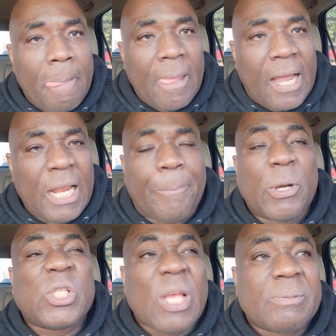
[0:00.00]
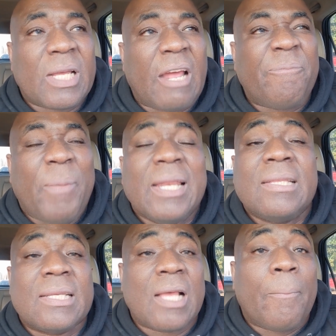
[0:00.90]
Because the perception of
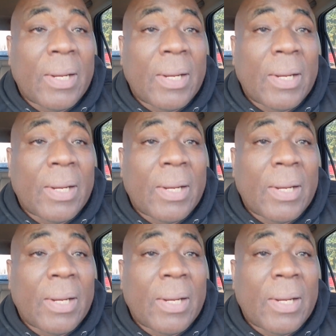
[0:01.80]
politics and